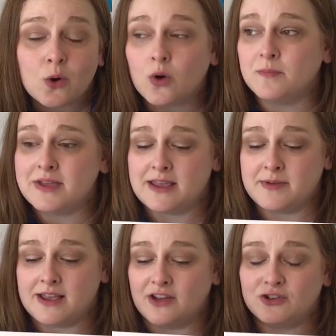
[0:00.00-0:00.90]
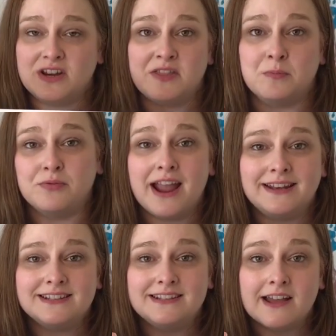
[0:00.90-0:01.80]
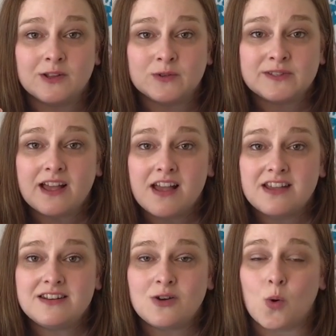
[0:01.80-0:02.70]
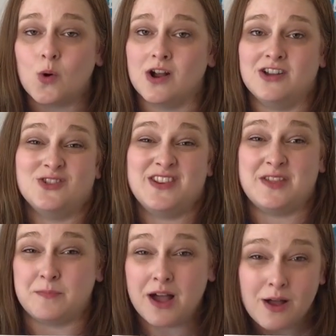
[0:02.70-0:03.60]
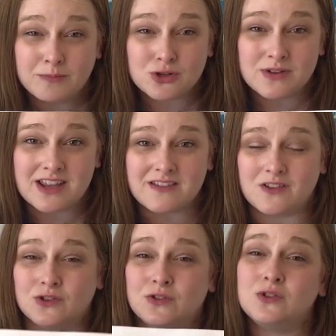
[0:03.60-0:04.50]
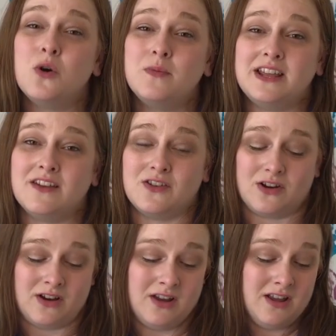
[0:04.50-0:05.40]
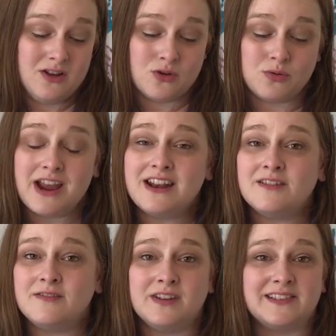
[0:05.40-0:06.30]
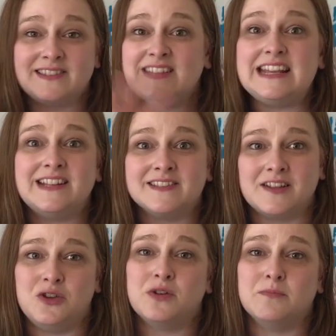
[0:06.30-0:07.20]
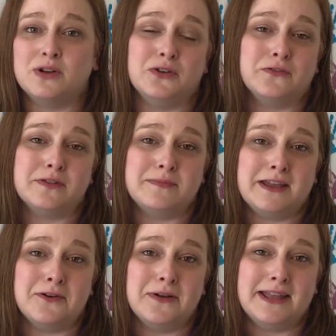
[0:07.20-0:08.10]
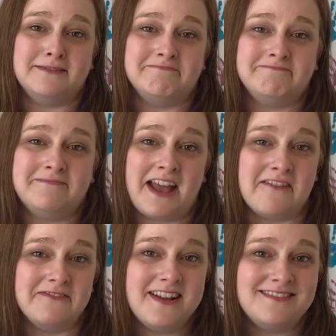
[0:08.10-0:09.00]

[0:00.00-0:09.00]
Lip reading: or maybe underneath a bright yellow sun, or underneath a palm tree. There's so many other creative scenes that you can put your flamingo in. Have fun.